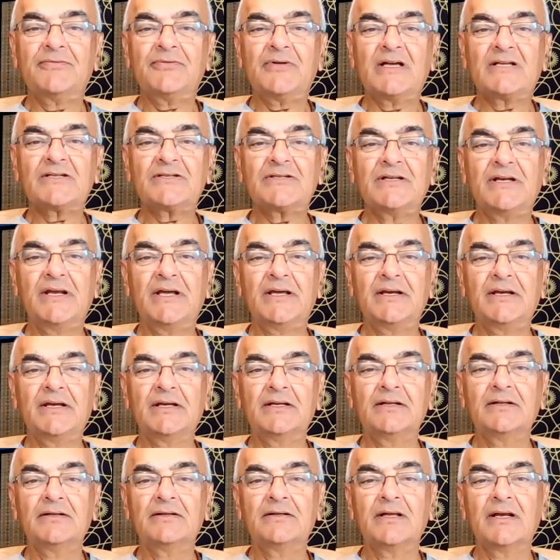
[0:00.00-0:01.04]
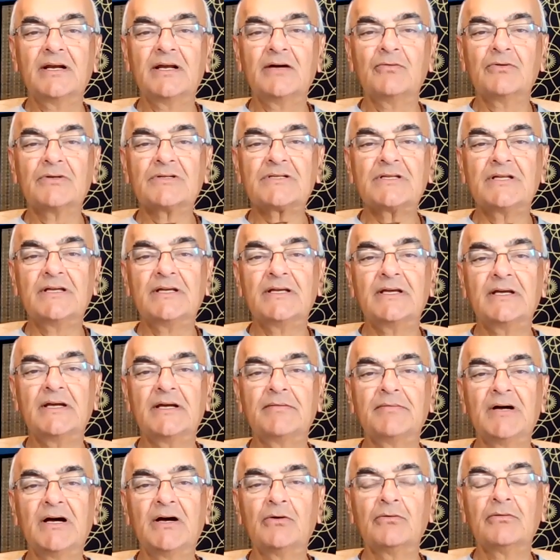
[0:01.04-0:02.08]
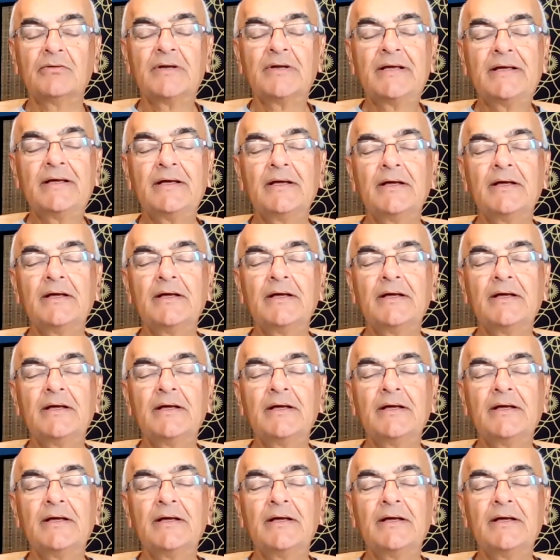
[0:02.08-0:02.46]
fascinating that I was thinking about.